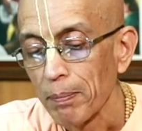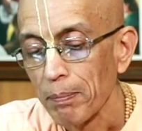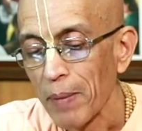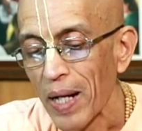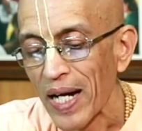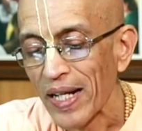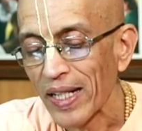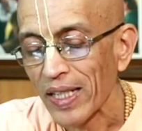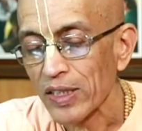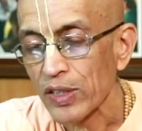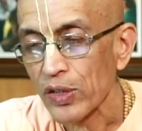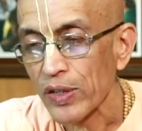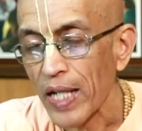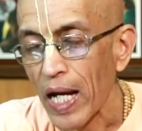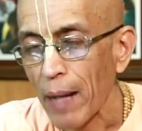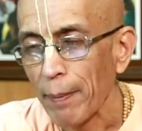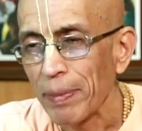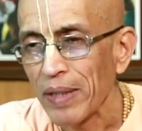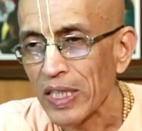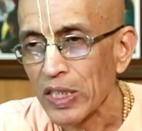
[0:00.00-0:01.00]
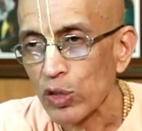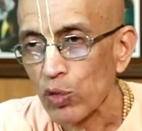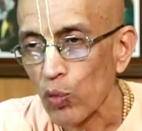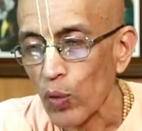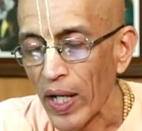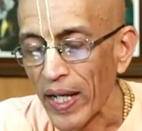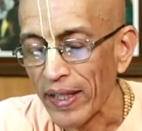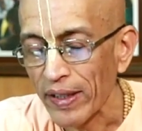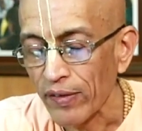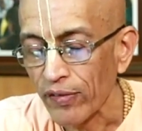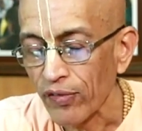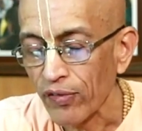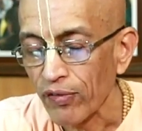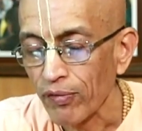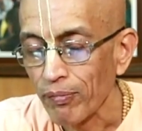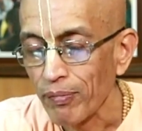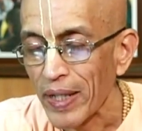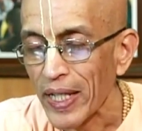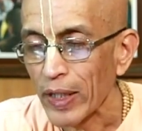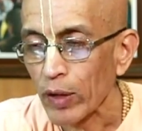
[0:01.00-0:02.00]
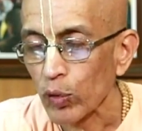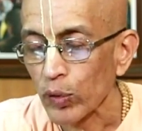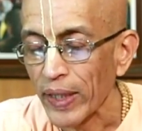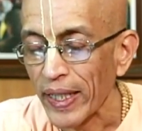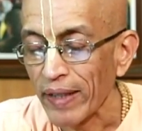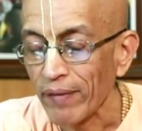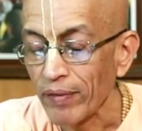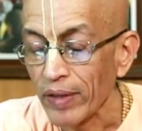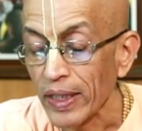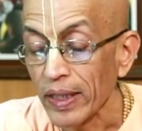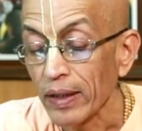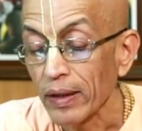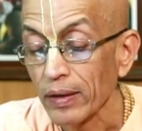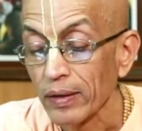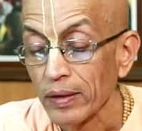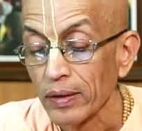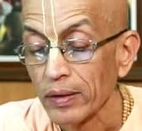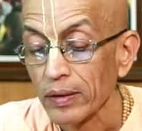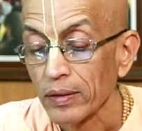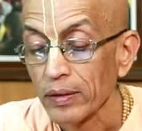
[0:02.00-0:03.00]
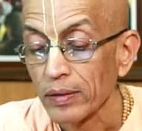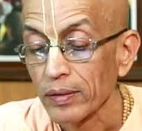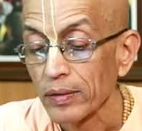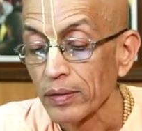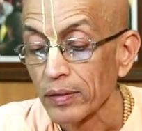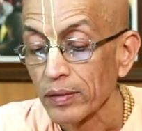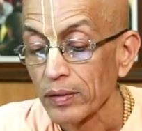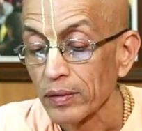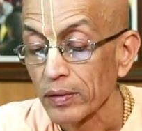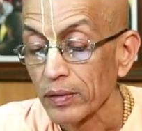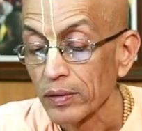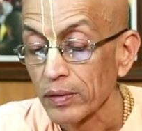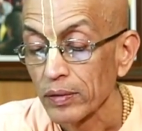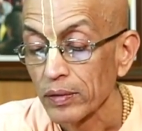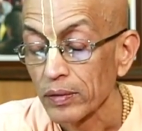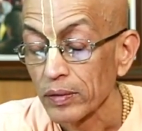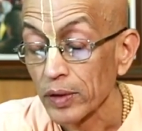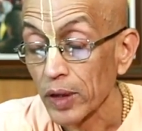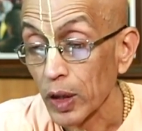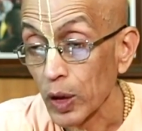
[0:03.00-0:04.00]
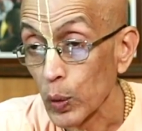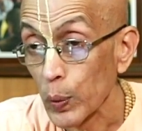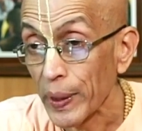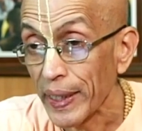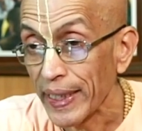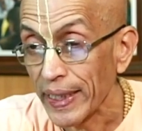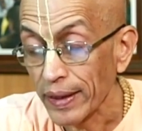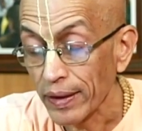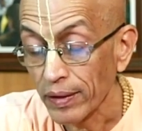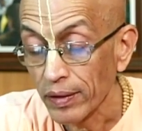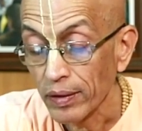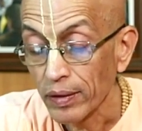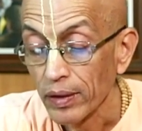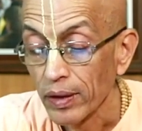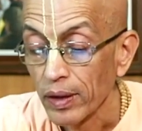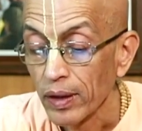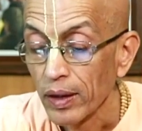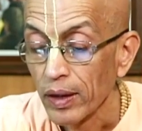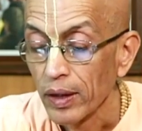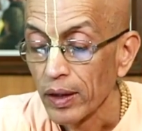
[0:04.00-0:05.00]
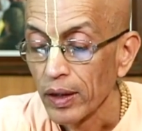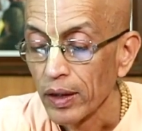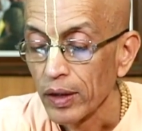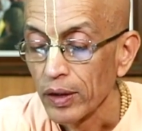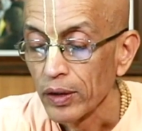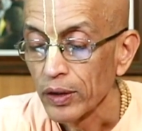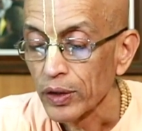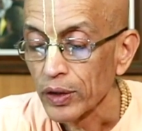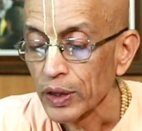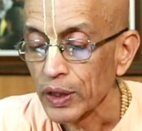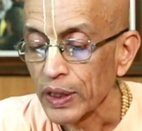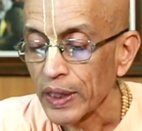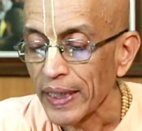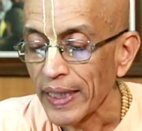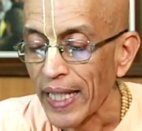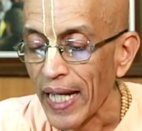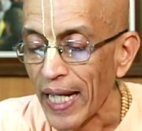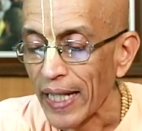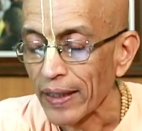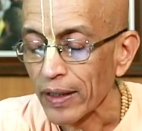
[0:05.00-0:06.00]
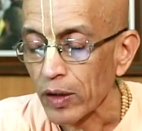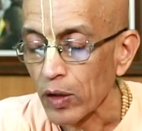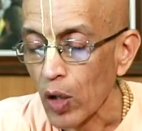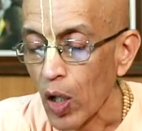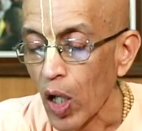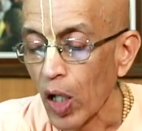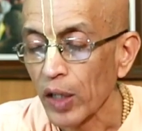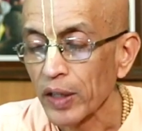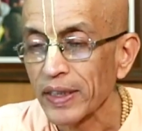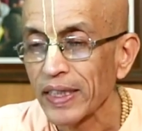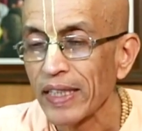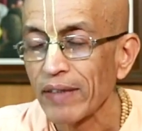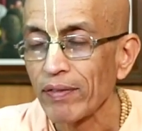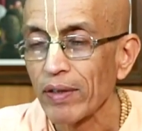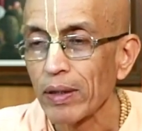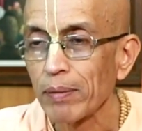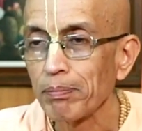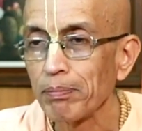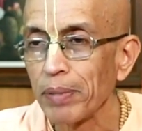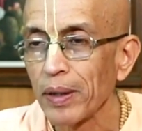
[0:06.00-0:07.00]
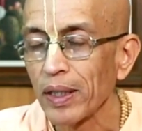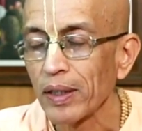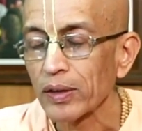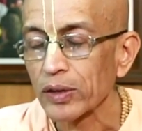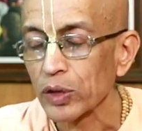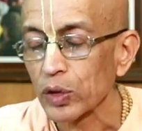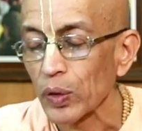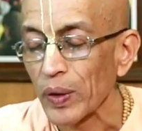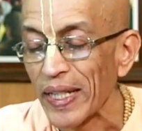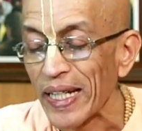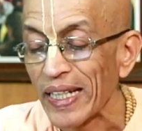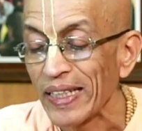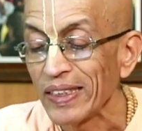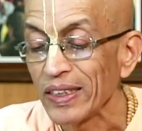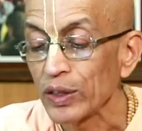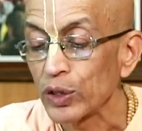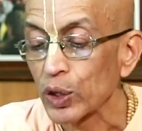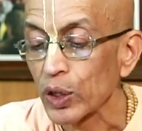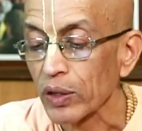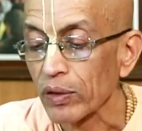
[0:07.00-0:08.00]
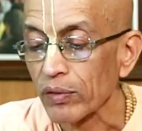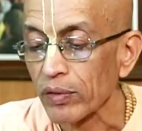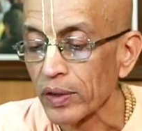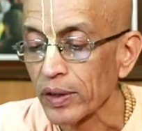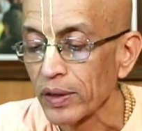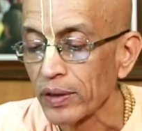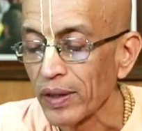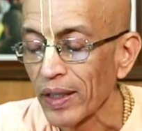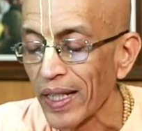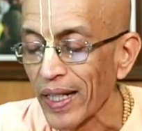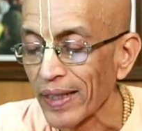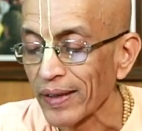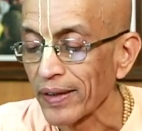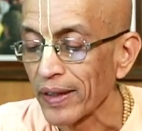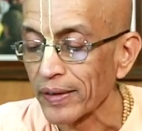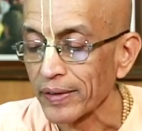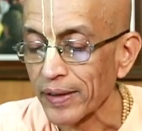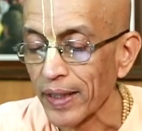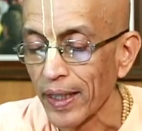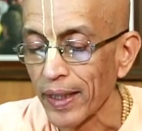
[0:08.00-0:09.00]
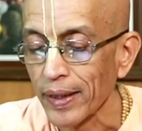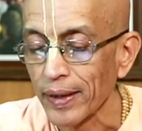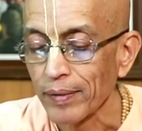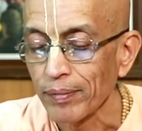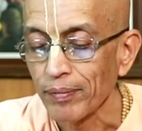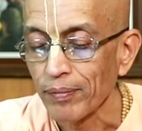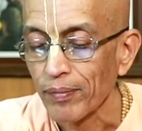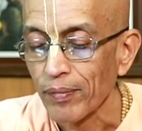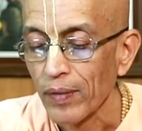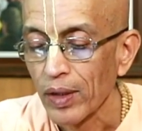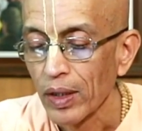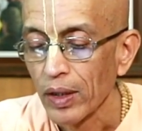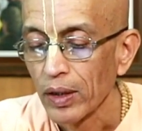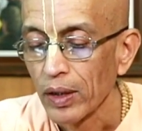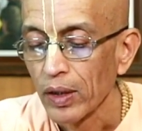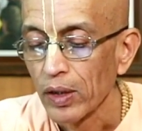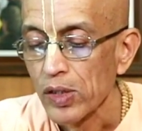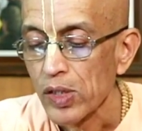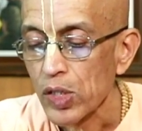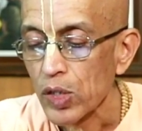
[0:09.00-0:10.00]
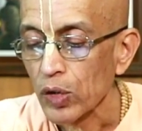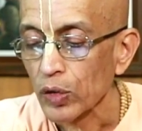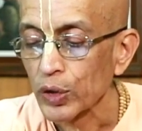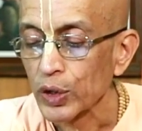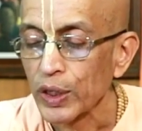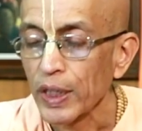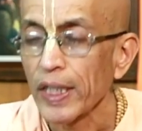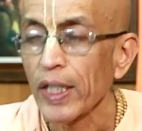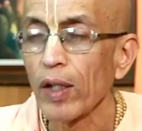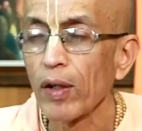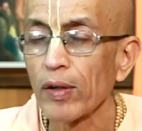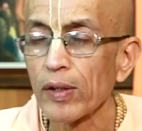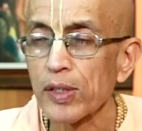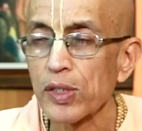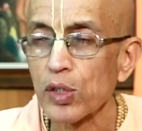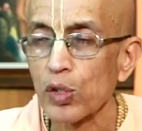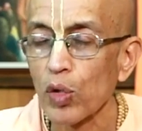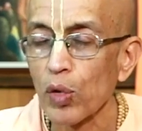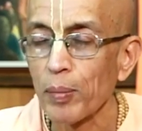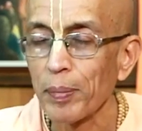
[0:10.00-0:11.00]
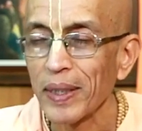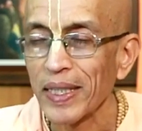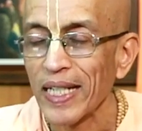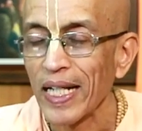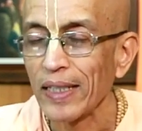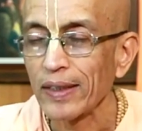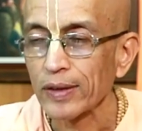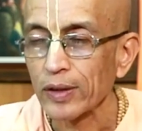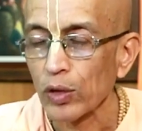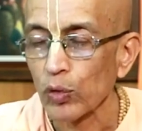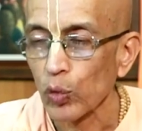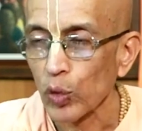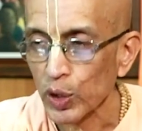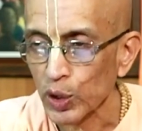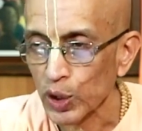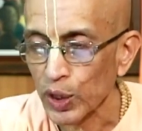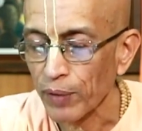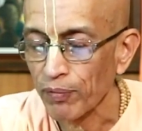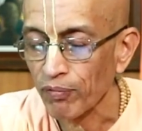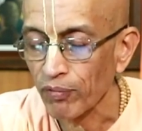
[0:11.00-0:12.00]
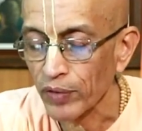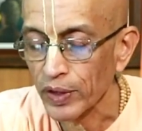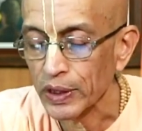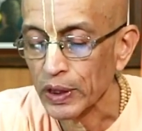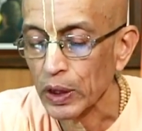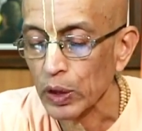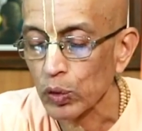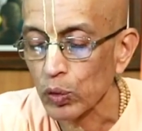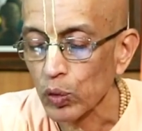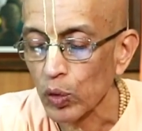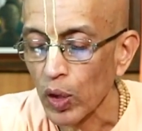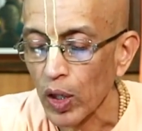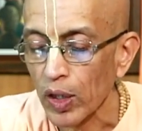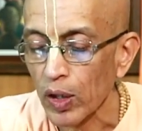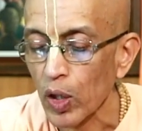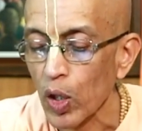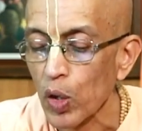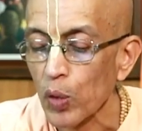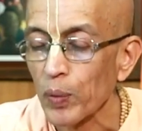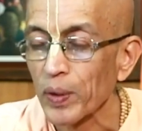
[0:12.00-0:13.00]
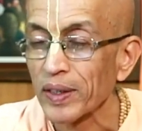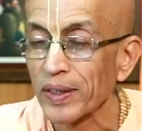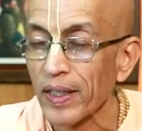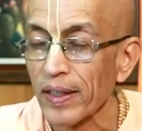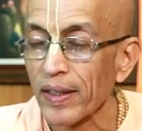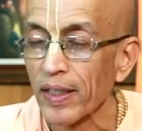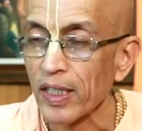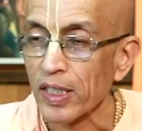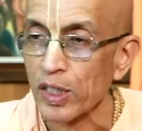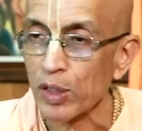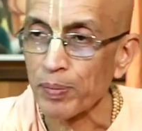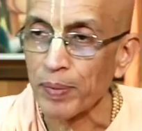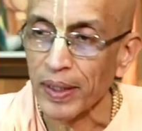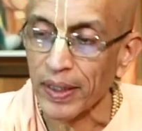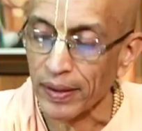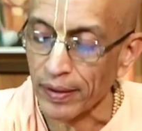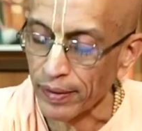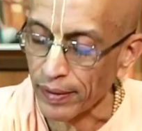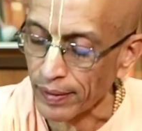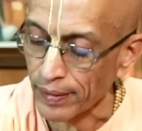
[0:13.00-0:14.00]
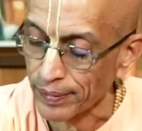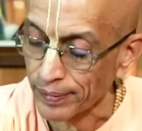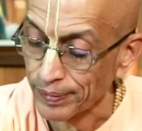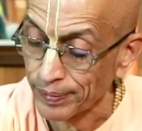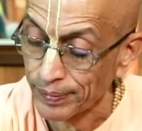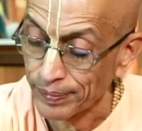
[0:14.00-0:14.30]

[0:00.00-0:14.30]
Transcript: Maharaj Nabhi's wife, Meru Devi, the queen, she had not given birth to any children at that time, so she also began to worship Vishnu along with her husband.